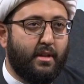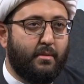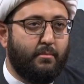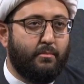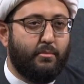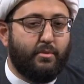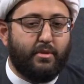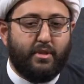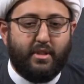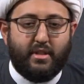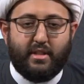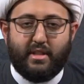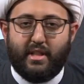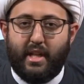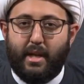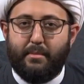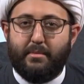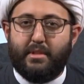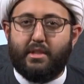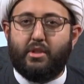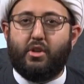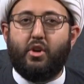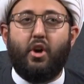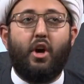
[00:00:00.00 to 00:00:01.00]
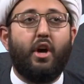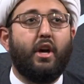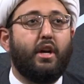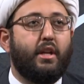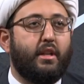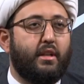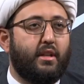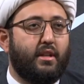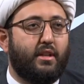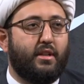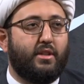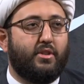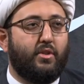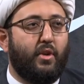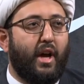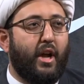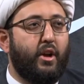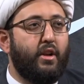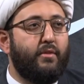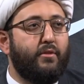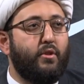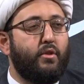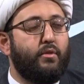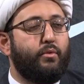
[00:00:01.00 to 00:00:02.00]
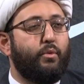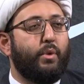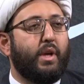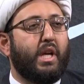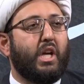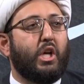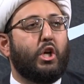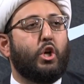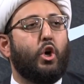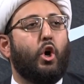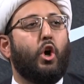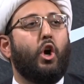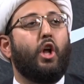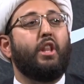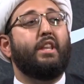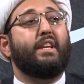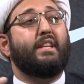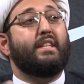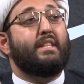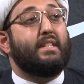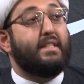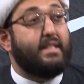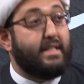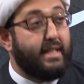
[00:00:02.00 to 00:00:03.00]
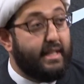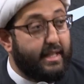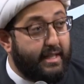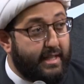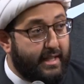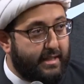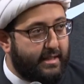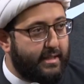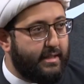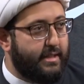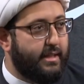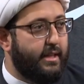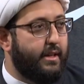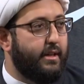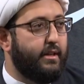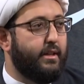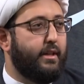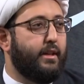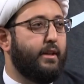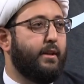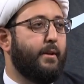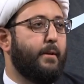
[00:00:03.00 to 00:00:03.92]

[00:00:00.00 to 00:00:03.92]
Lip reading: Islam is gone. So I don't even know if we can call it a sin necessarily.